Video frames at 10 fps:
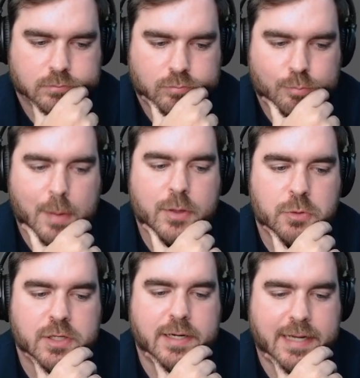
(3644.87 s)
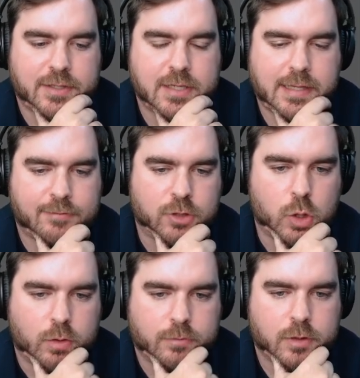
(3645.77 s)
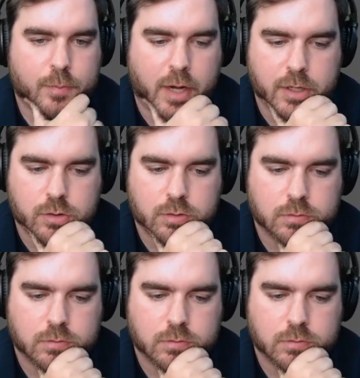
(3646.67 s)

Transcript: Maybe there isn't a downside there for going for the Bayou.